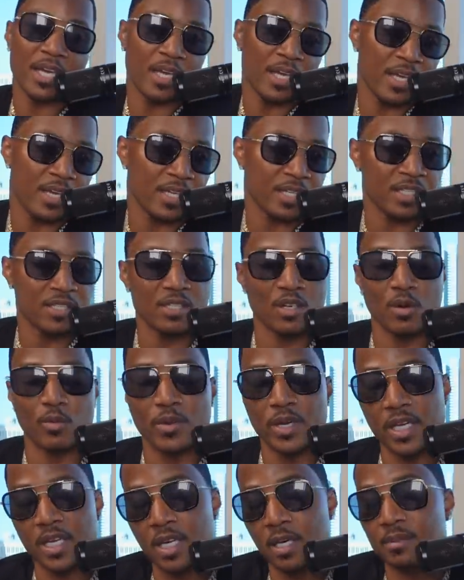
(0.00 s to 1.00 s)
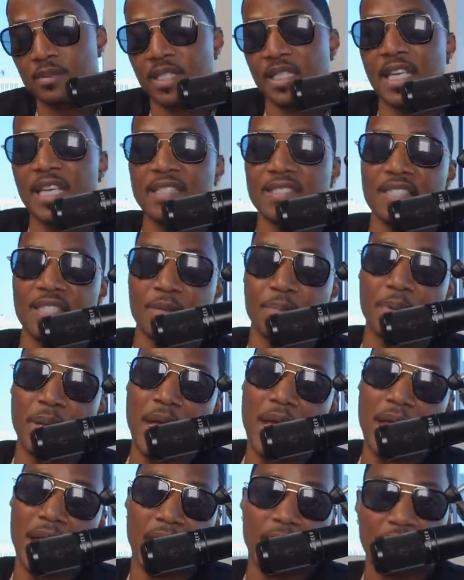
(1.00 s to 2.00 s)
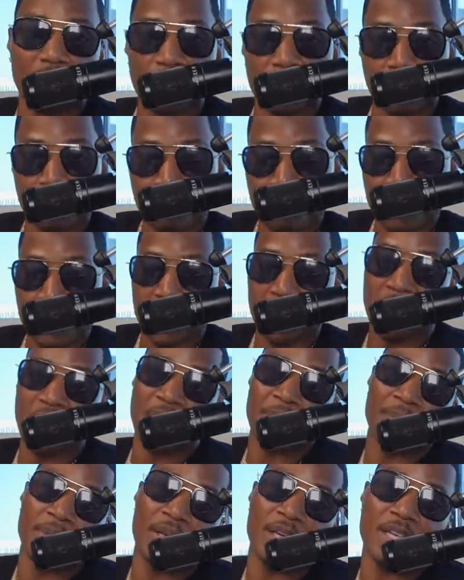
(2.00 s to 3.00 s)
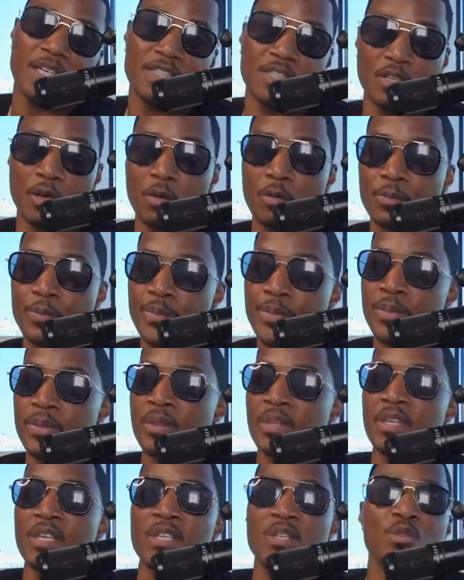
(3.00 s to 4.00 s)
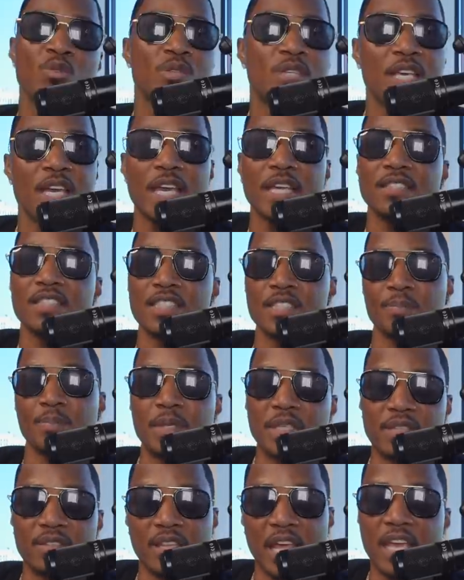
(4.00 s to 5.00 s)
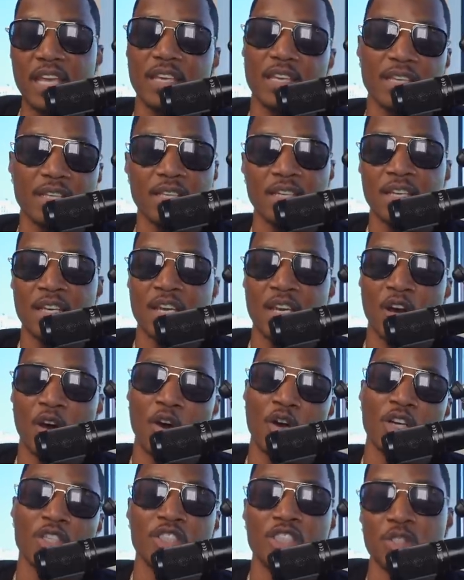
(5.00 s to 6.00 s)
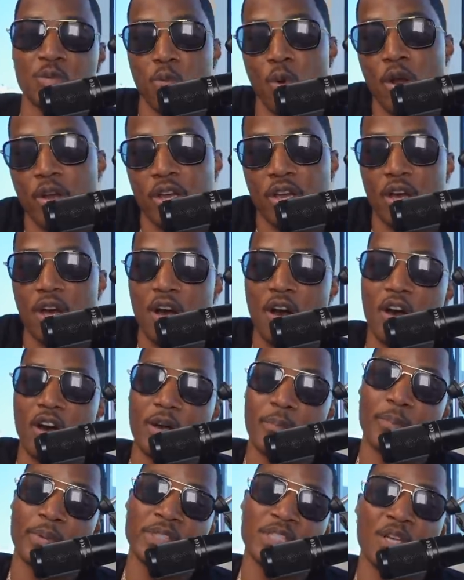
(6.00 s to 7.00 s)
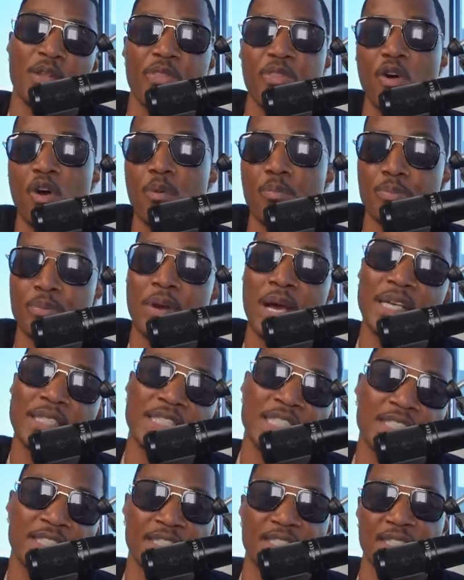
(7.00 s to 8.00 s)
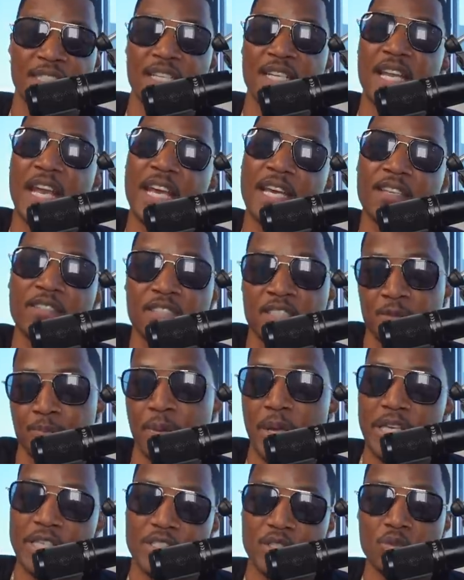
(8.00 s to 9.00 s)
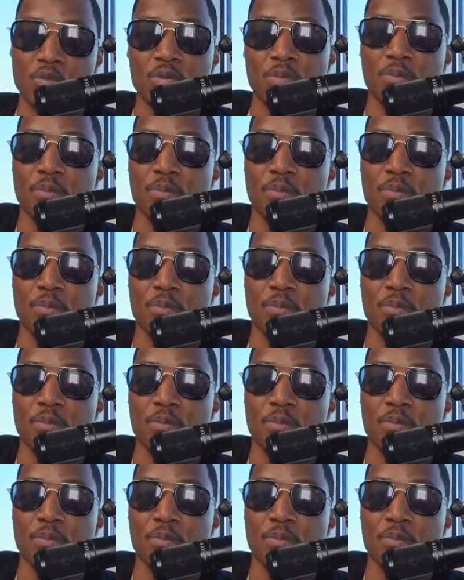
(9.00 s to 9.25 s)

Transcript: eh, you know, when it comes to getting to the bag. You know what I mean? So you can't just be thinking or just working hard, but your thought process is in a negative space. You